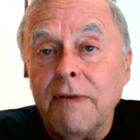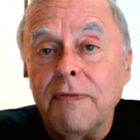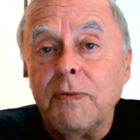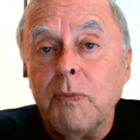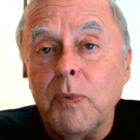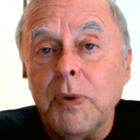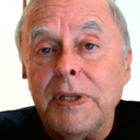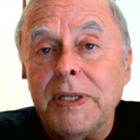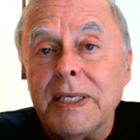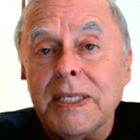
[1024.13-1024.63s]

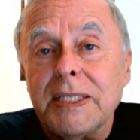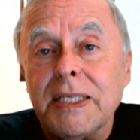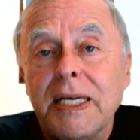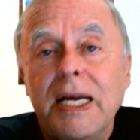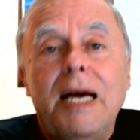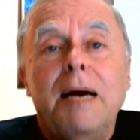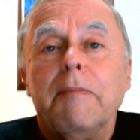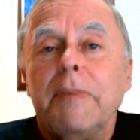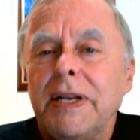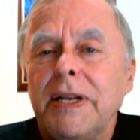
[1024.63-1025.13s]
left with
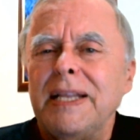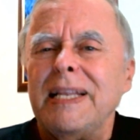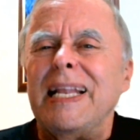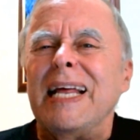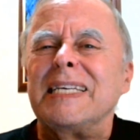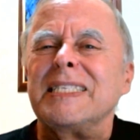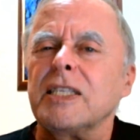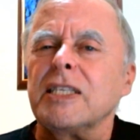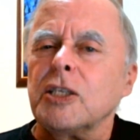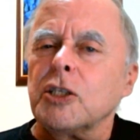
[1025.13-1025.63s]
this. But
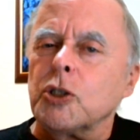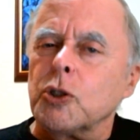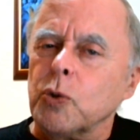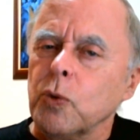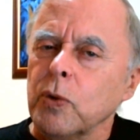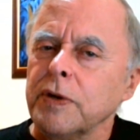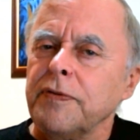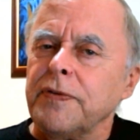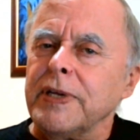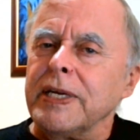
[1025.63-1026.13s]
that's the
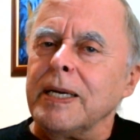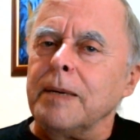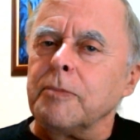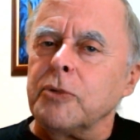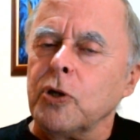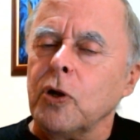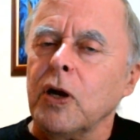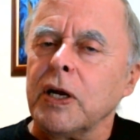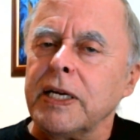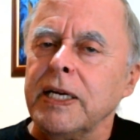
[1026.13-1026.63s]
sort of thing
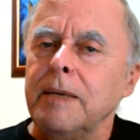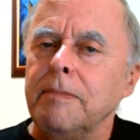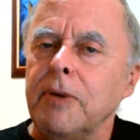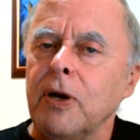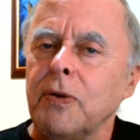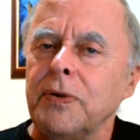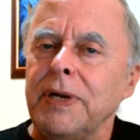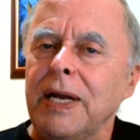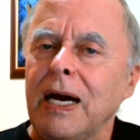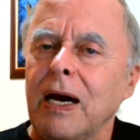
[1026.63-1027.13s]
I'm talking
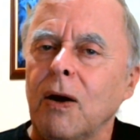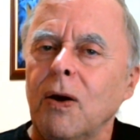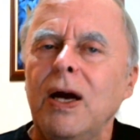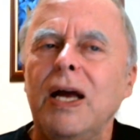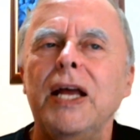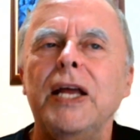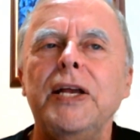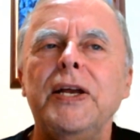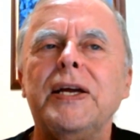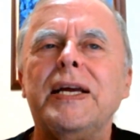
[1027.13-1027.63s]
about now.
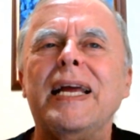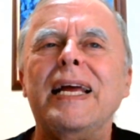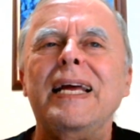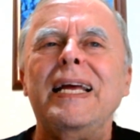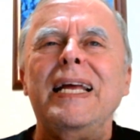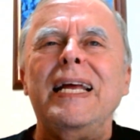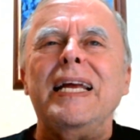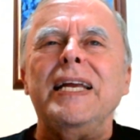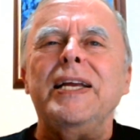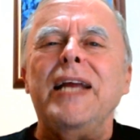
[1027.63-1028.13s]

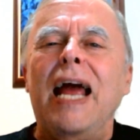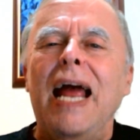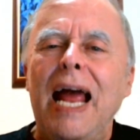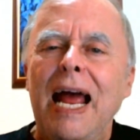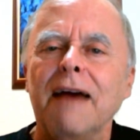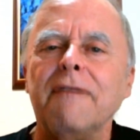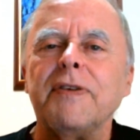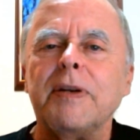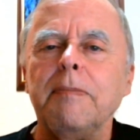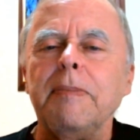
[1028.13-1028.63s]
You
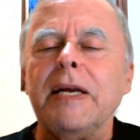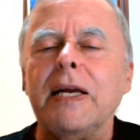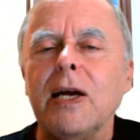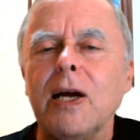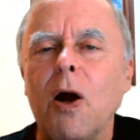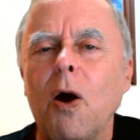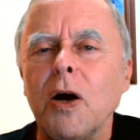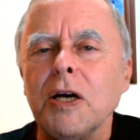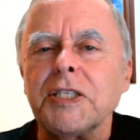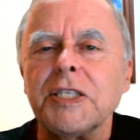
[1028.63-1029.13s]
have to be
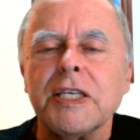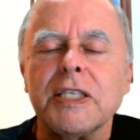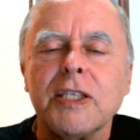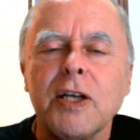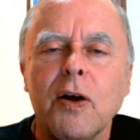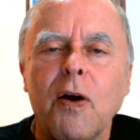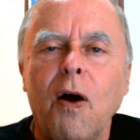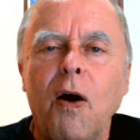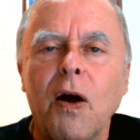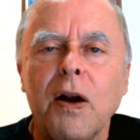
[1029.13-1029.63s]

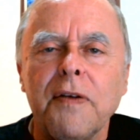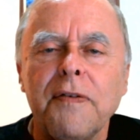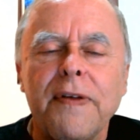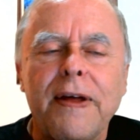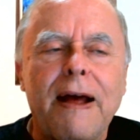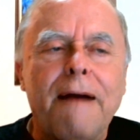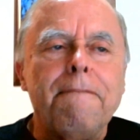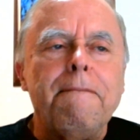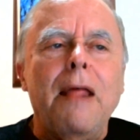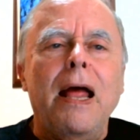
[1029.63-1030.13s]
cautious of all of
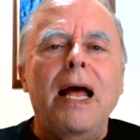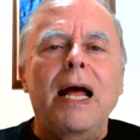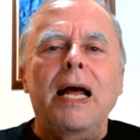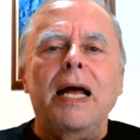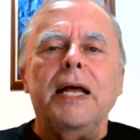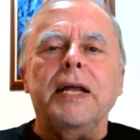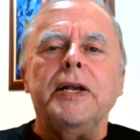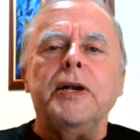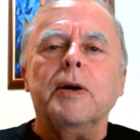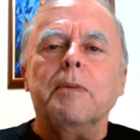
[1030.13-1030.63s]
that.
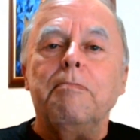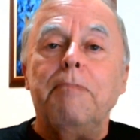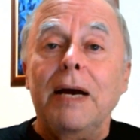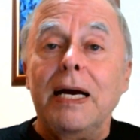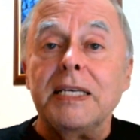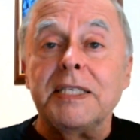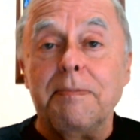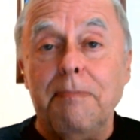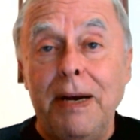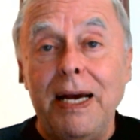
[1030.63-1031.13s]
Your
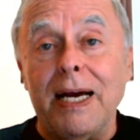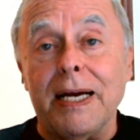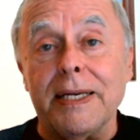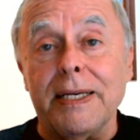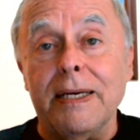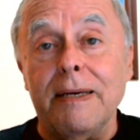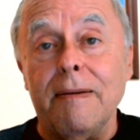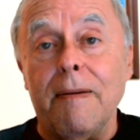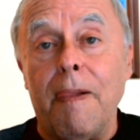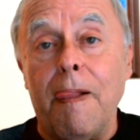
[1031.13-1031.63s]
best
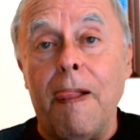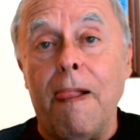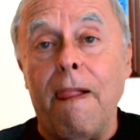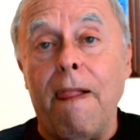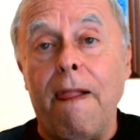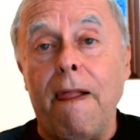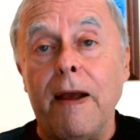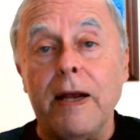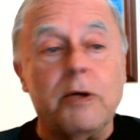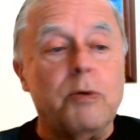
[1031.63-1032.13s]
bet
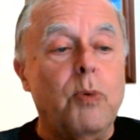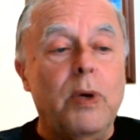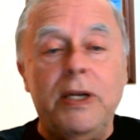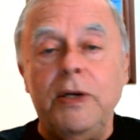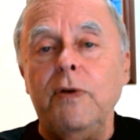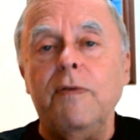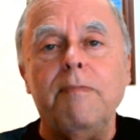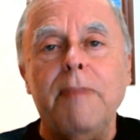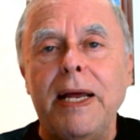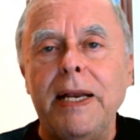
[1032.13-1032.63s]
is
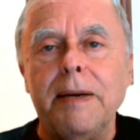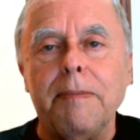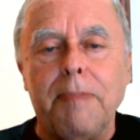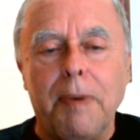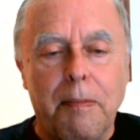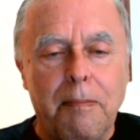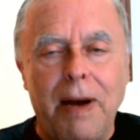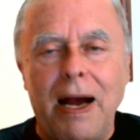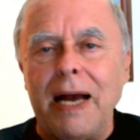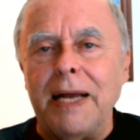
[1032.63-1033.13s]
when you've made
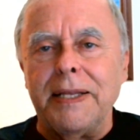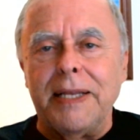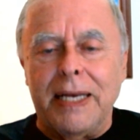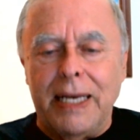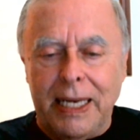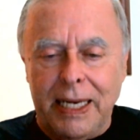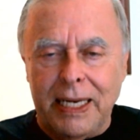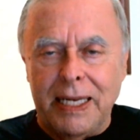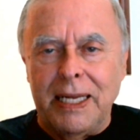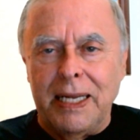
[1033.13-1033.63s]
up your mind
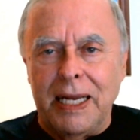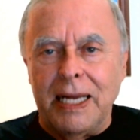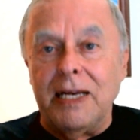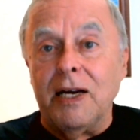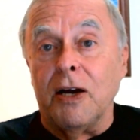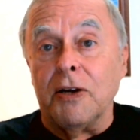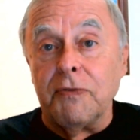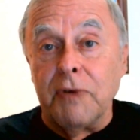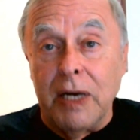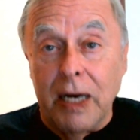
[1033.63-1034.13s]
that
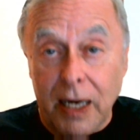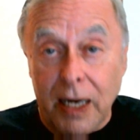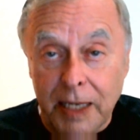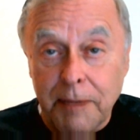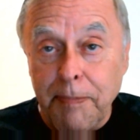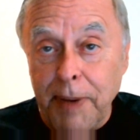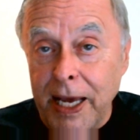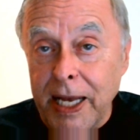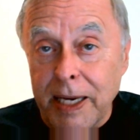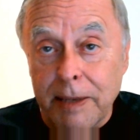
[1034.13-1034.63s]
a country
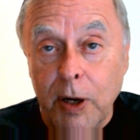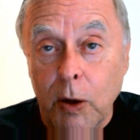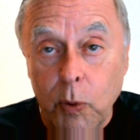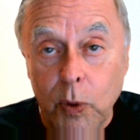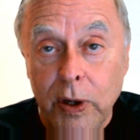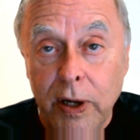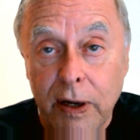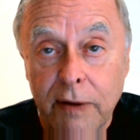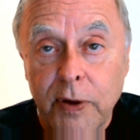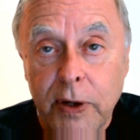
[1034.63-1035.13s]
like Panama,
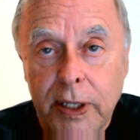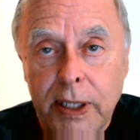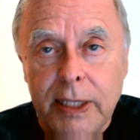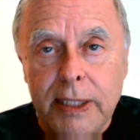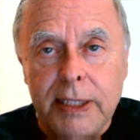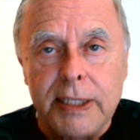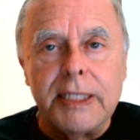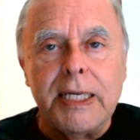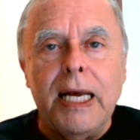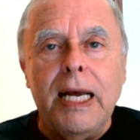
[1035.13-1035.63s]
wherever
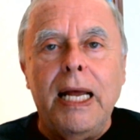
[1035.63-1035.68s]
it